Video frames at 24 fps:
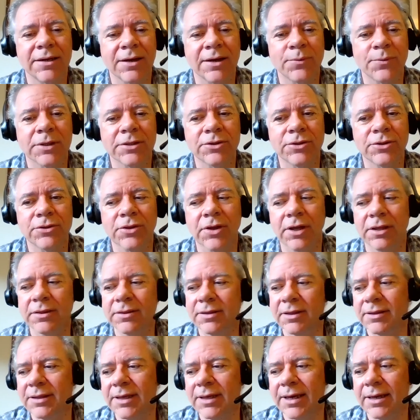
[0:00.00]
whether you
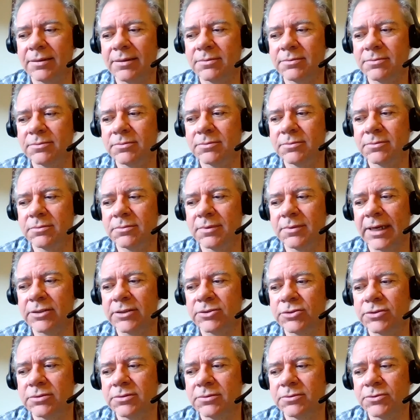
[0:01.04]
thought that
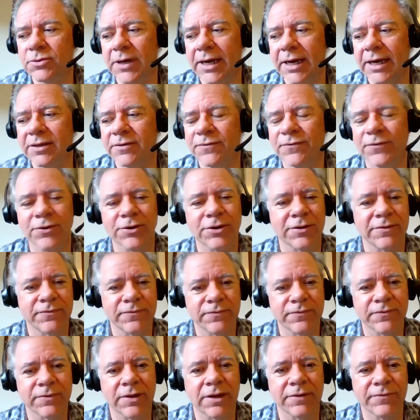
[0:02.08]
transfer
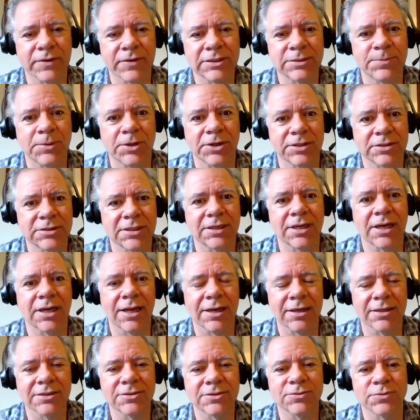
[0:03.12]
of experience and
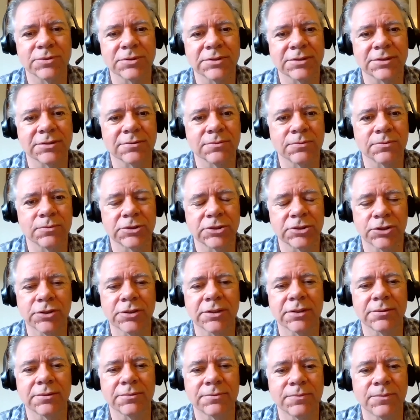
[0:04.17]
knowledge was
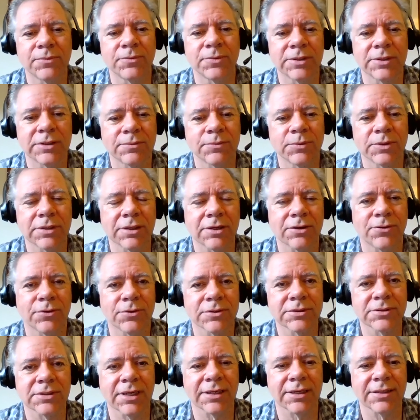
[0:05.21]
good with a
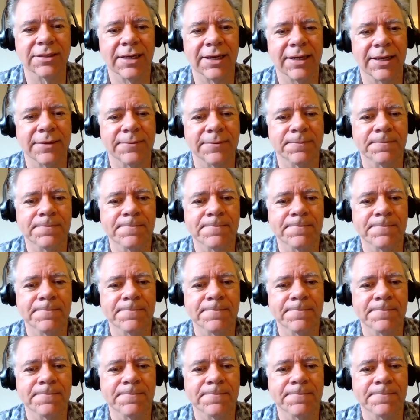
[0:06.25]
course like that.